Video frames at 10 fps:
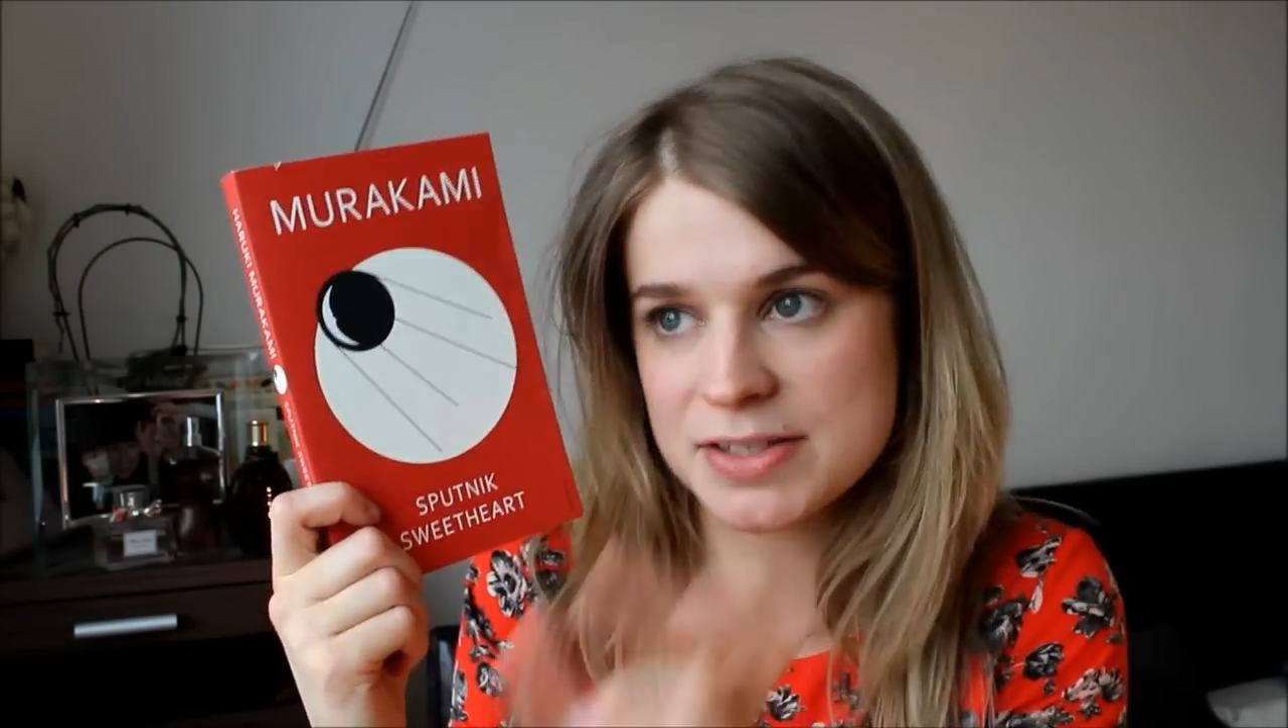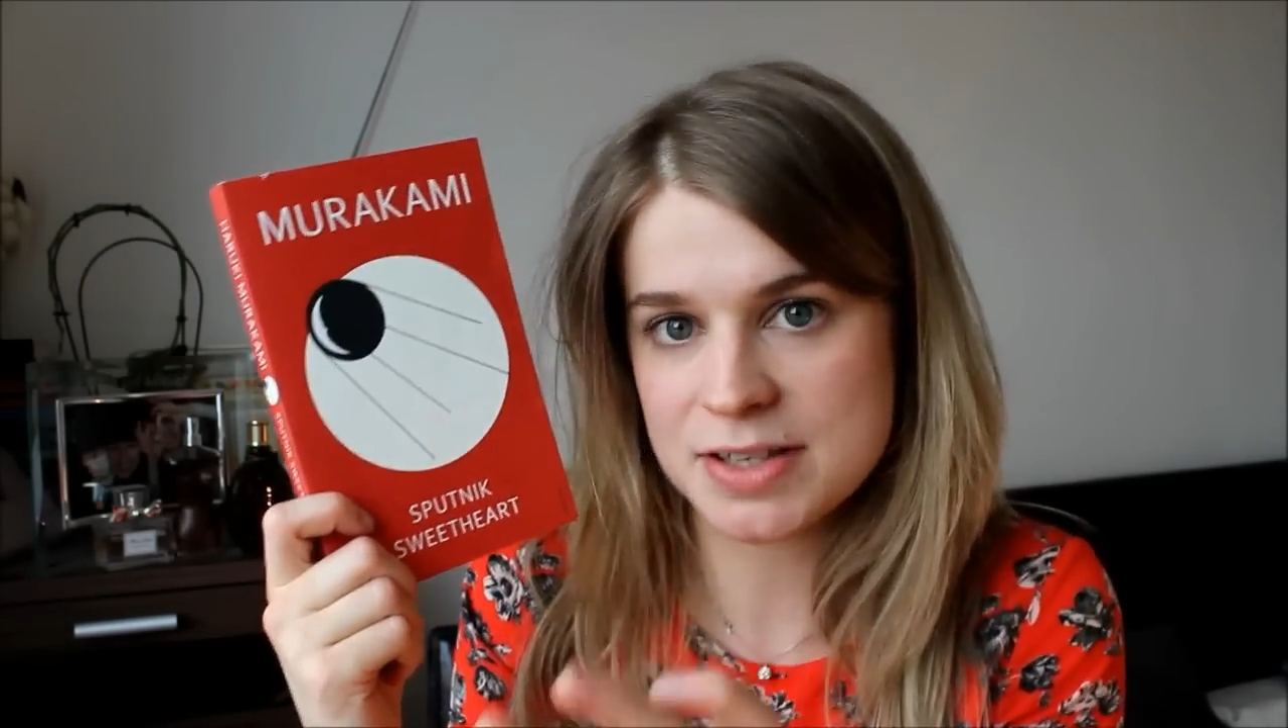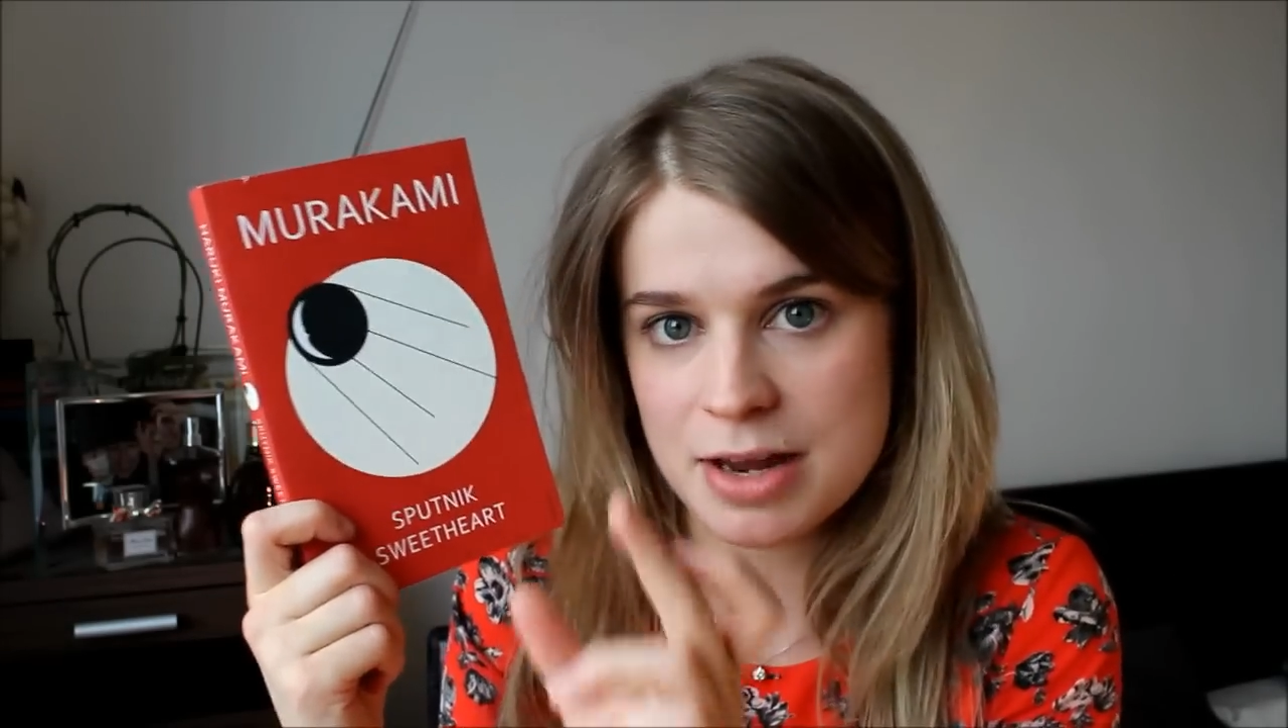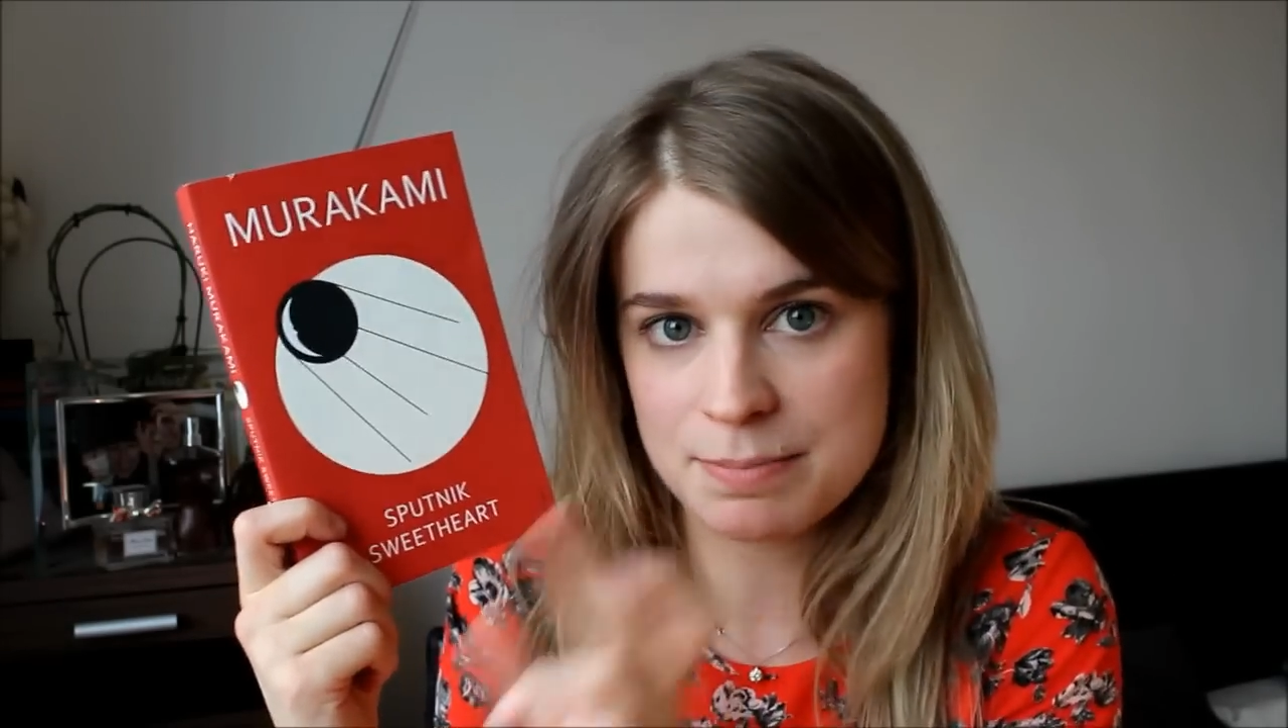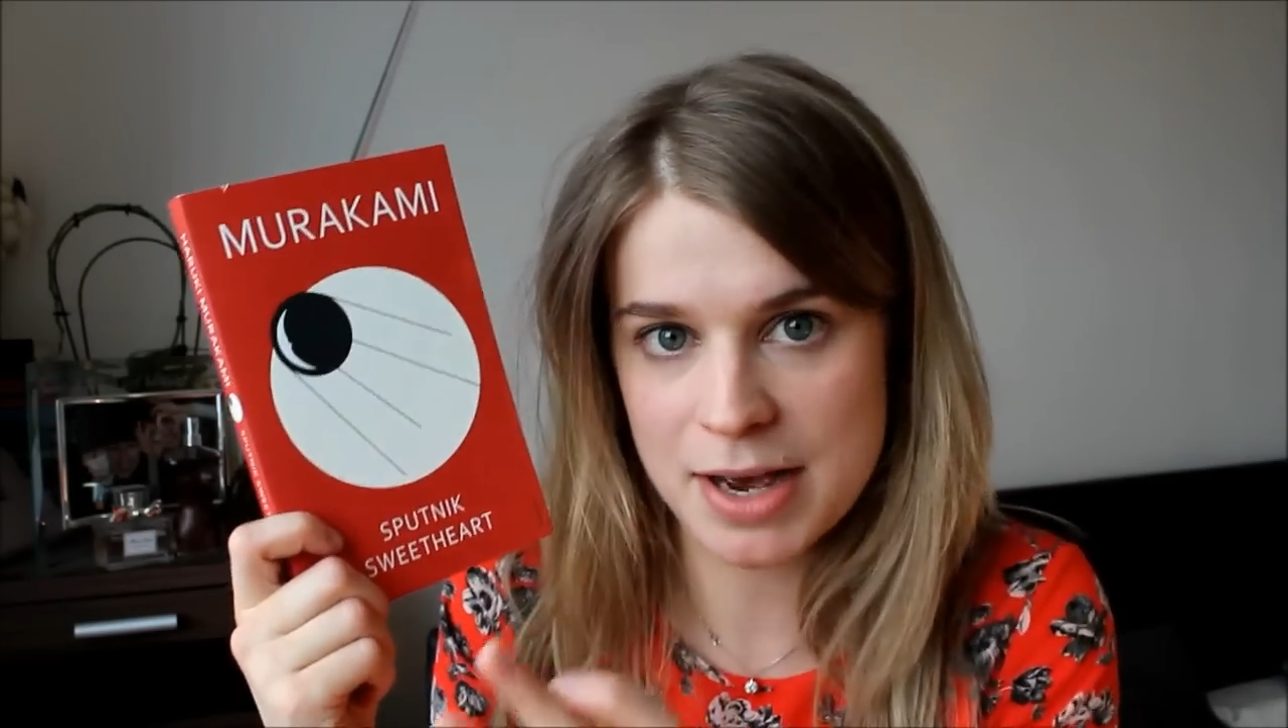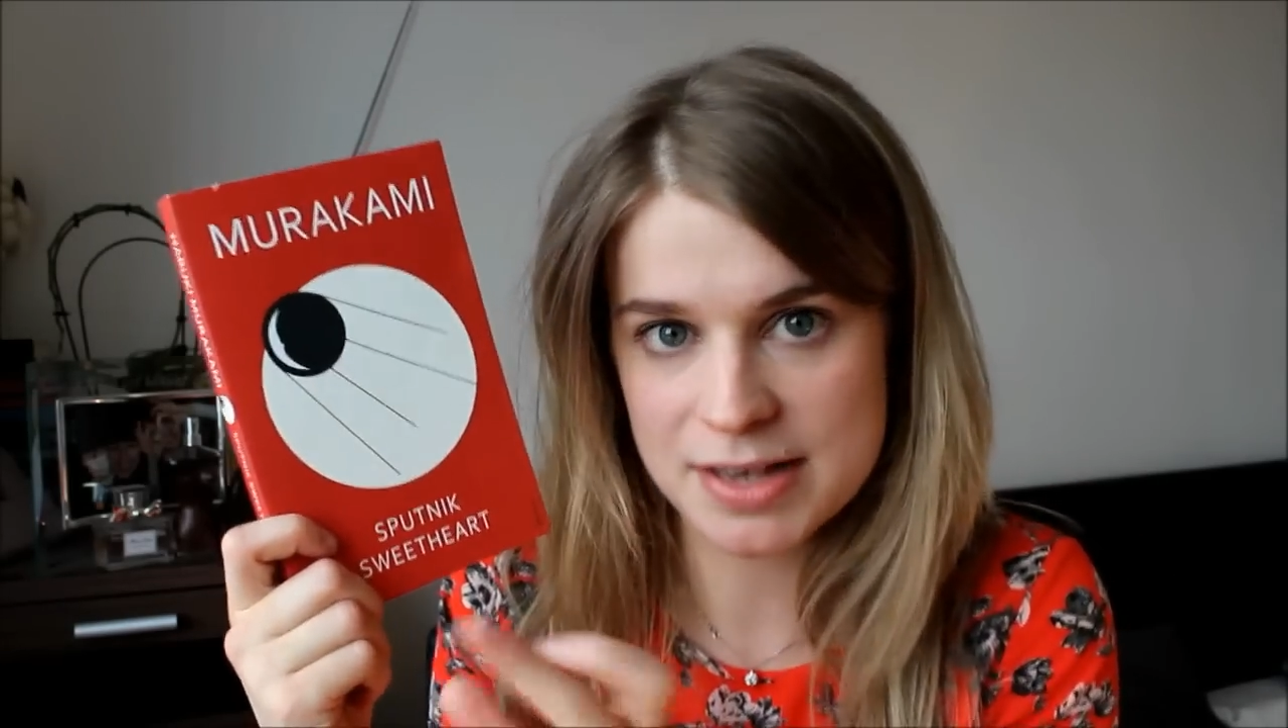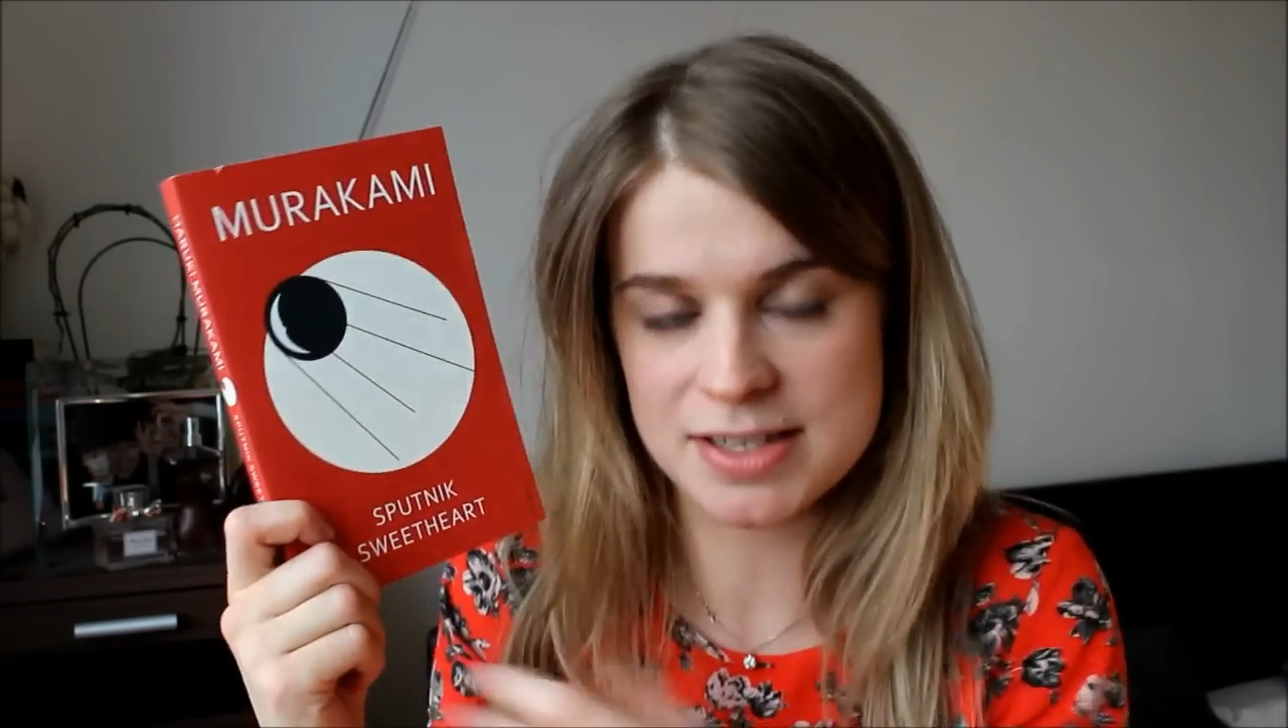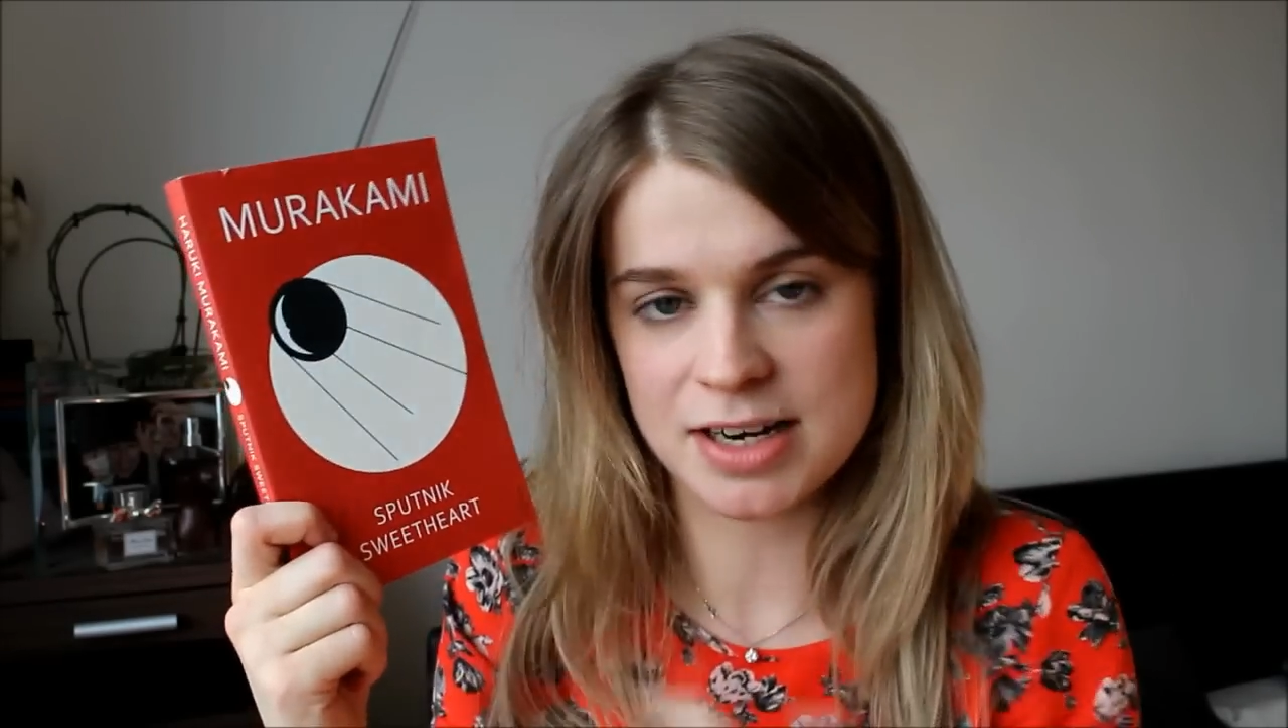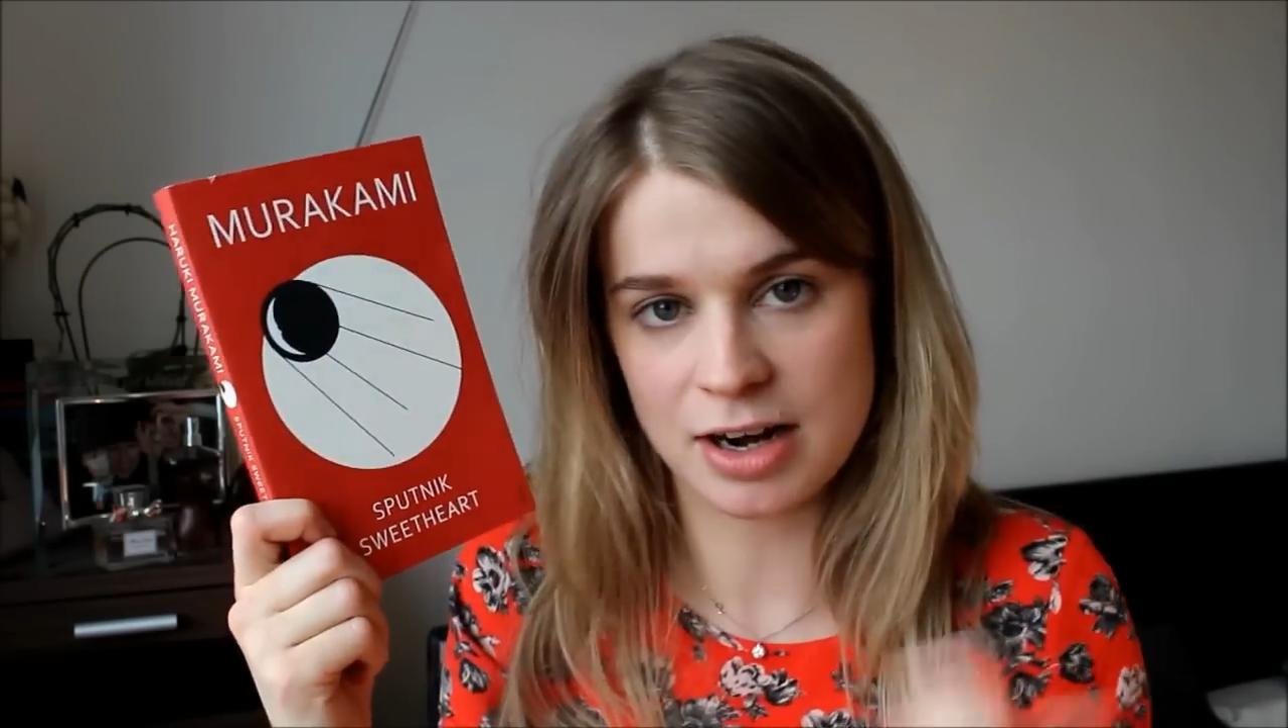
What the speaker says: a certain person,